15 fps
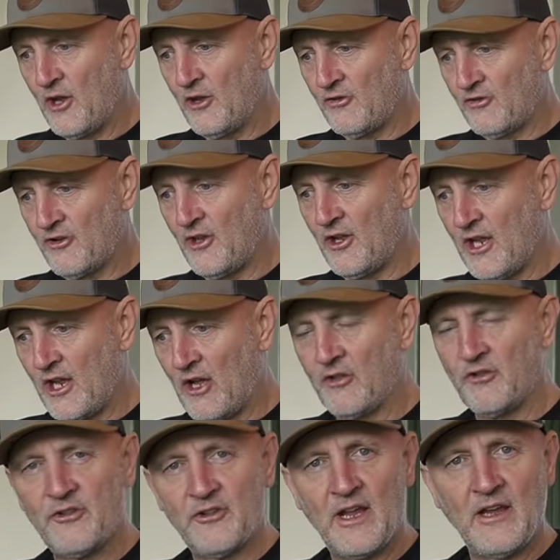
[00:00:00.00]
certainly on
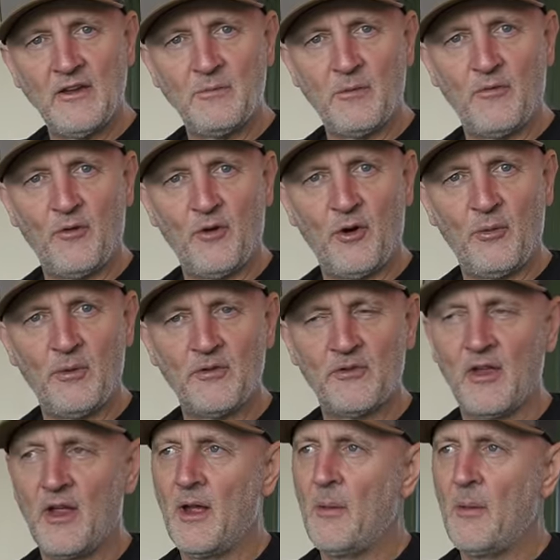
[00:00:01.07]
today's performance.